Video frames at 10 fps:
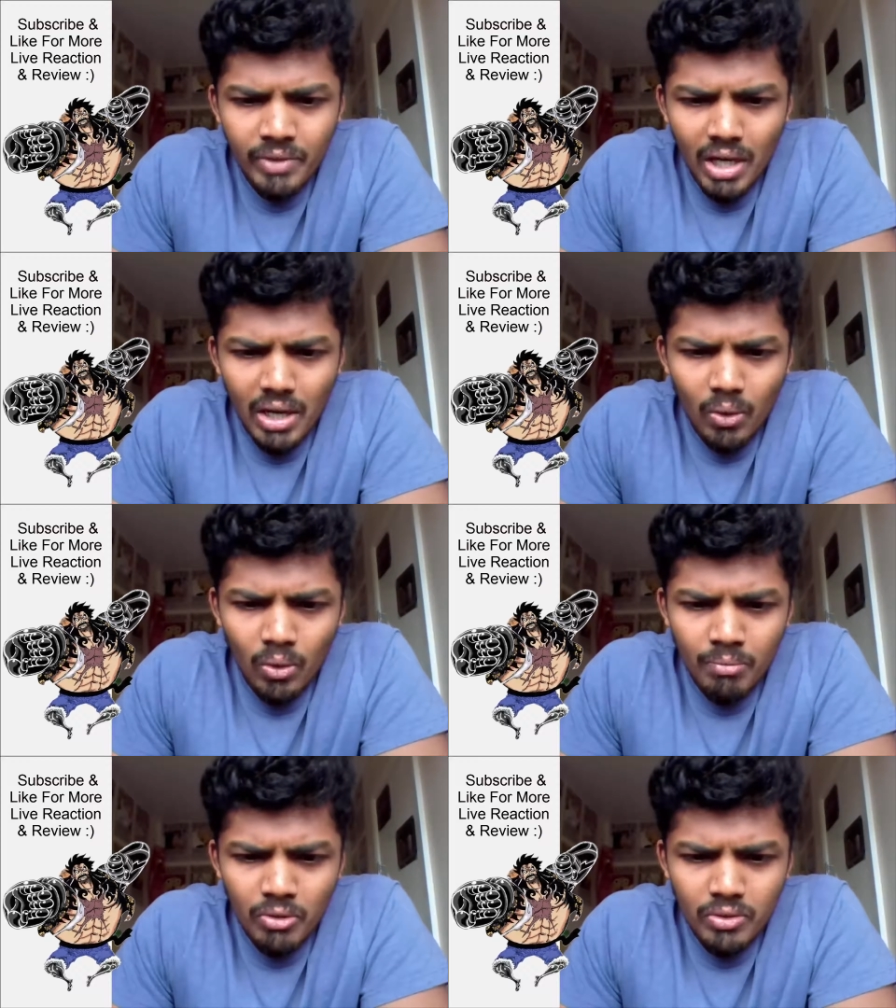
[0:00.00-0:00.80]
I
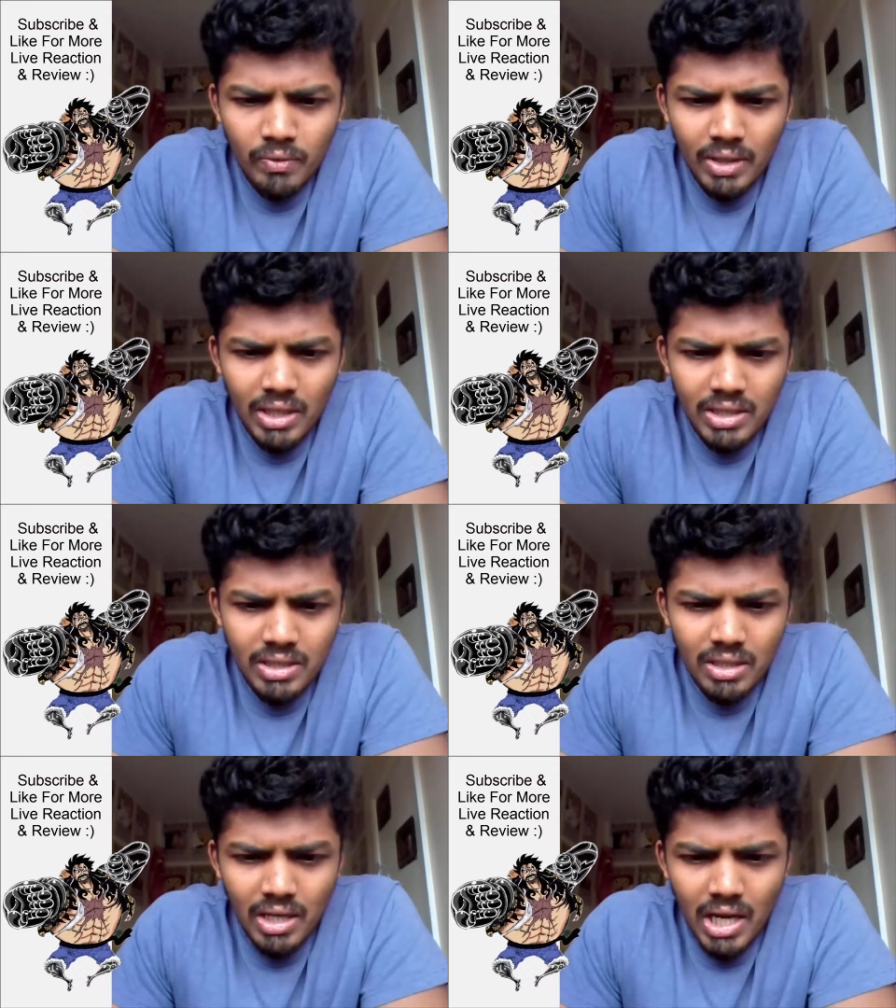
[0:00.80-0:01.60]
almost feel
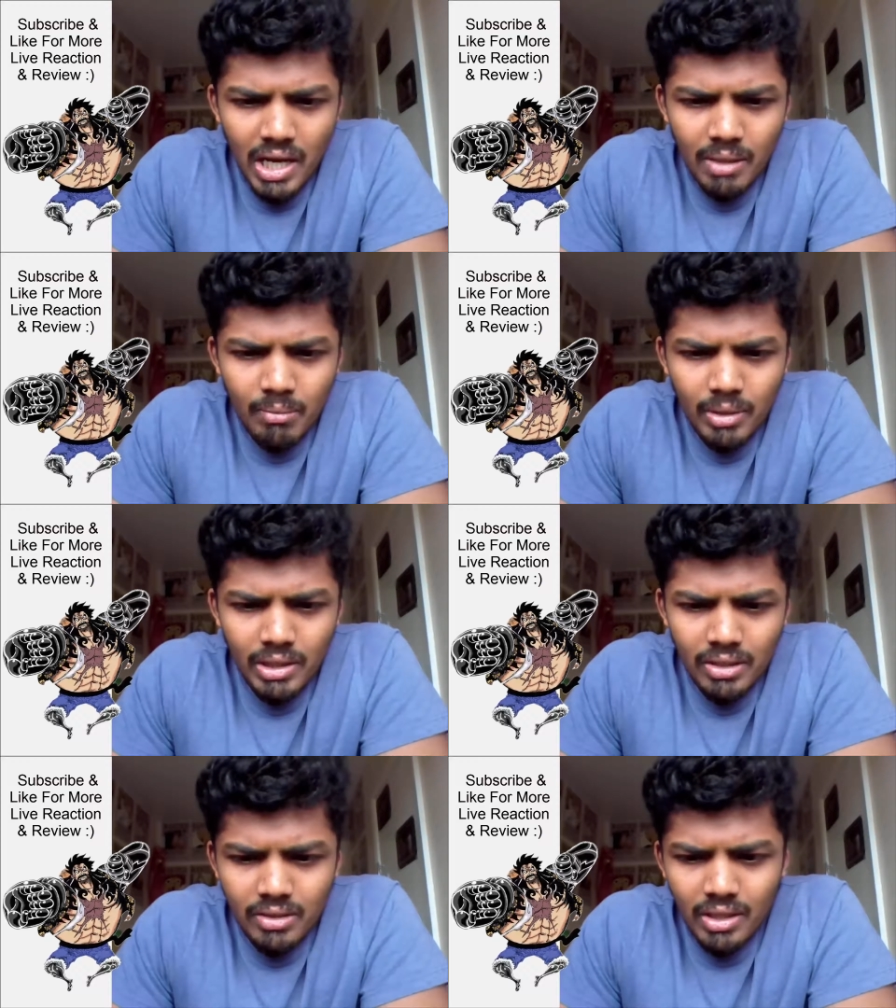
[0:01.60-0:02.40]
as I am
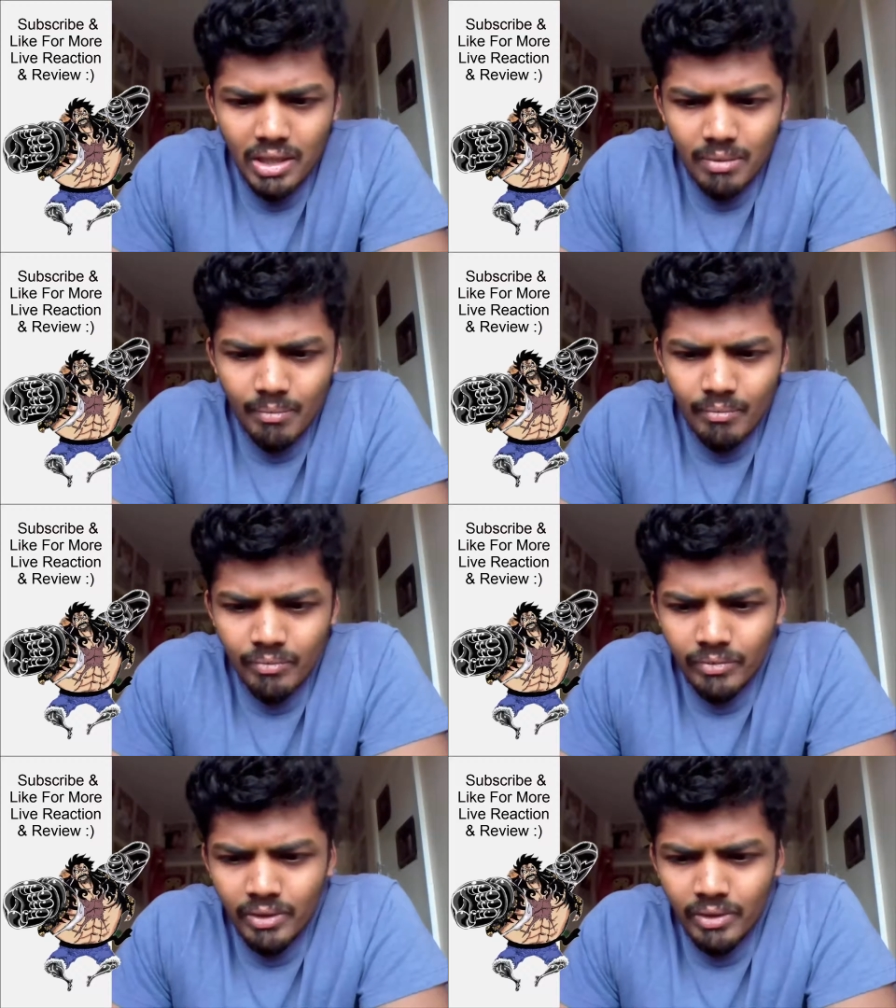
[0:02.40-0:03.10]
in a dream.